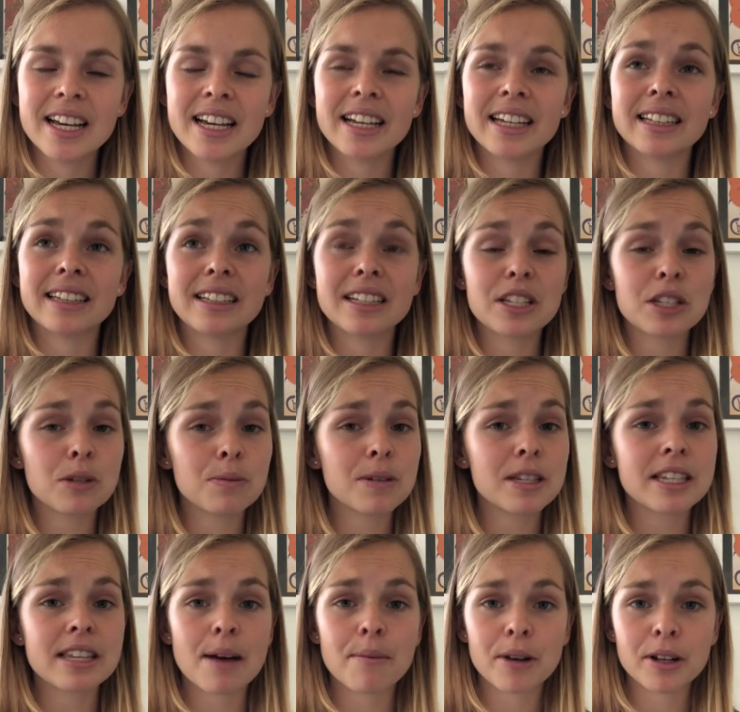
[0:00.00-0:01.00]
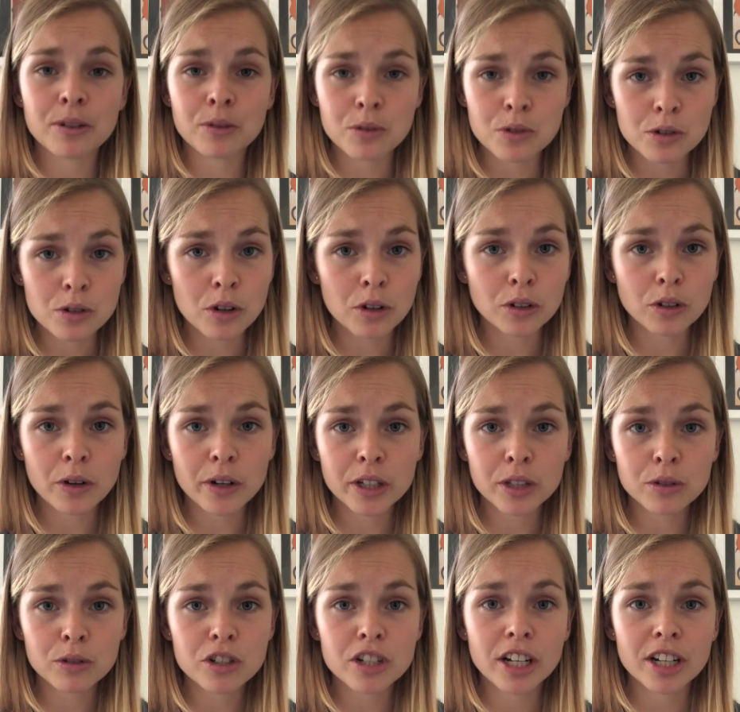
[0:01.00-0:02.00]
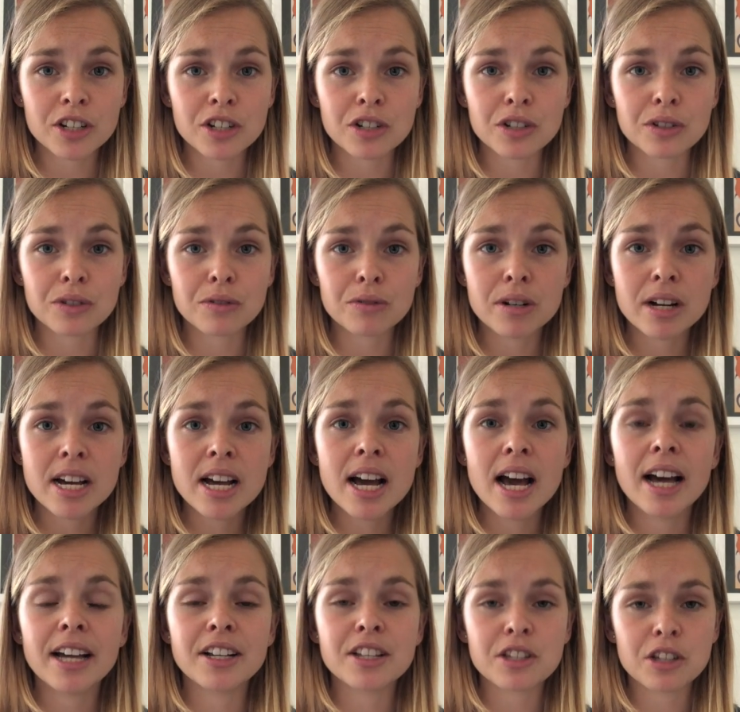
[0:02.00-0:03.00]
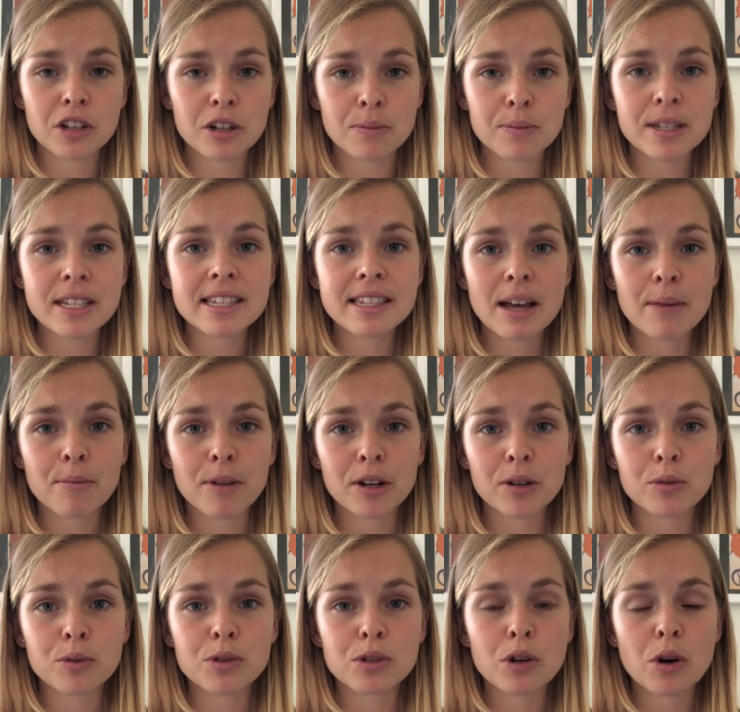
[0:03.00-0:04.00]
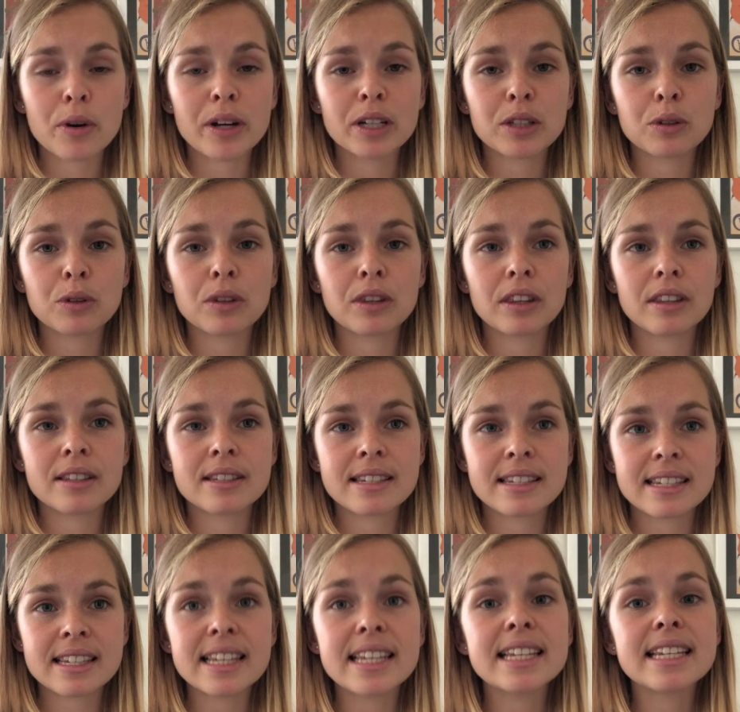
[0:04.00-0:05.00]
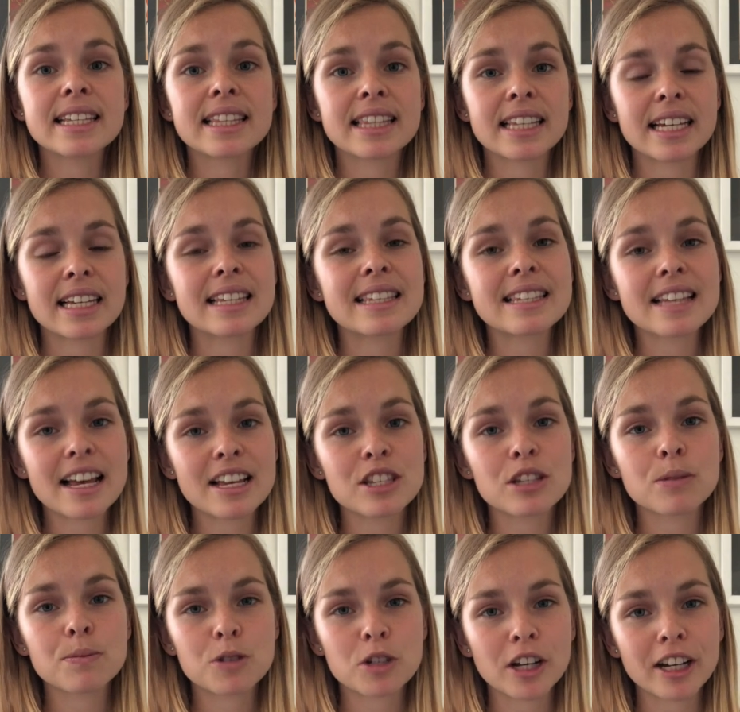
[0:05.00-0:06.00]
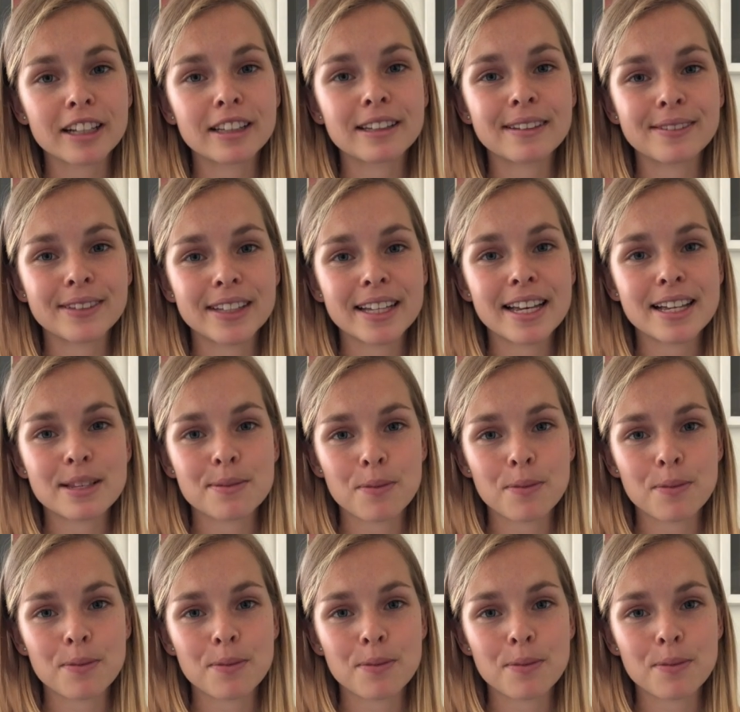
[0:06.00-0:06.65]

It needs to be someone who's not going to judge you, and it's going to be someone who's going to see the things as objectively as